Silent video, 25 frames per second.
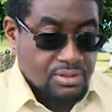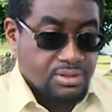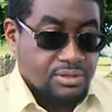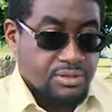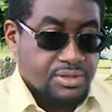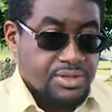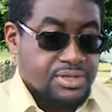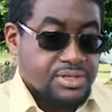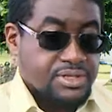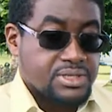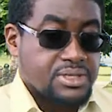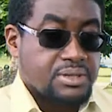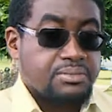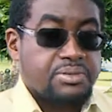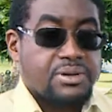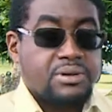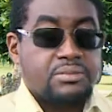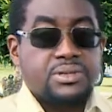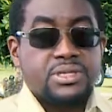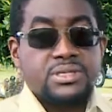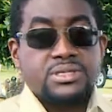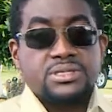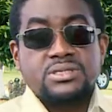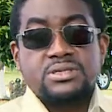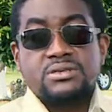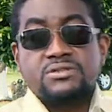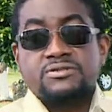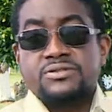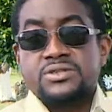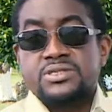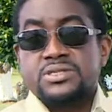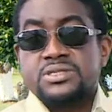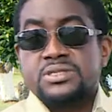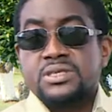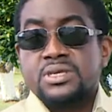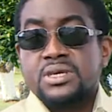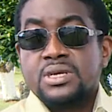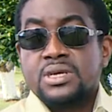Within the public
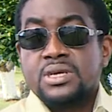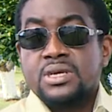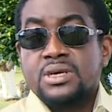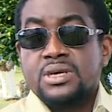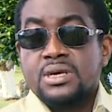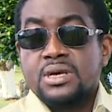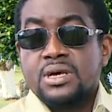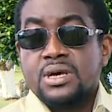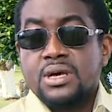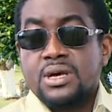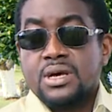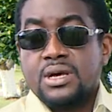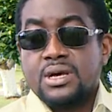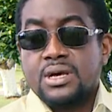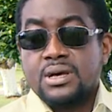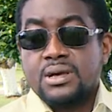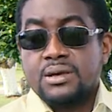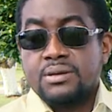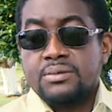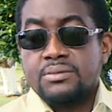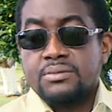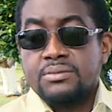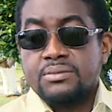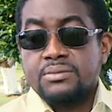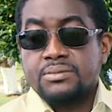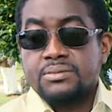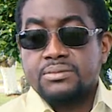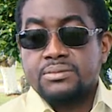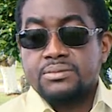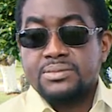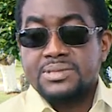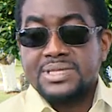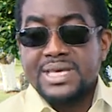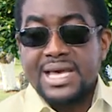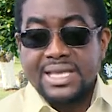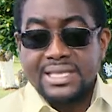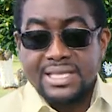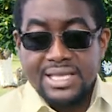service.
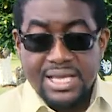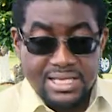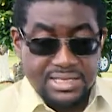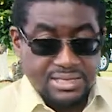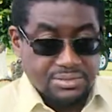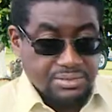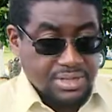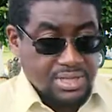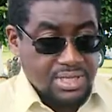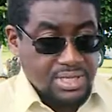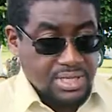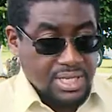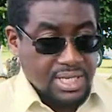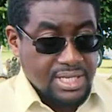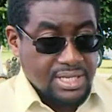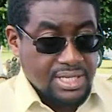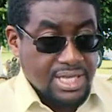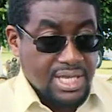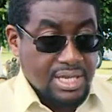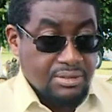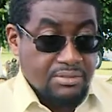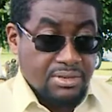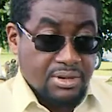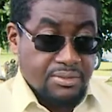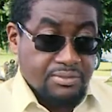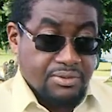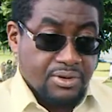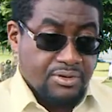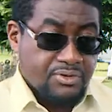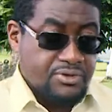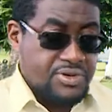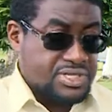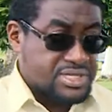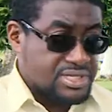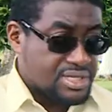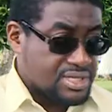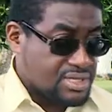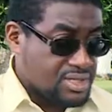That has been, it came up
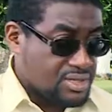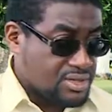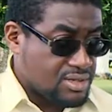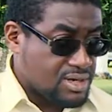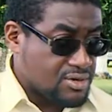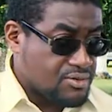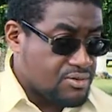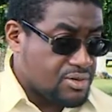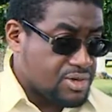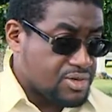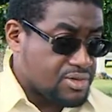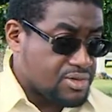recently on a radio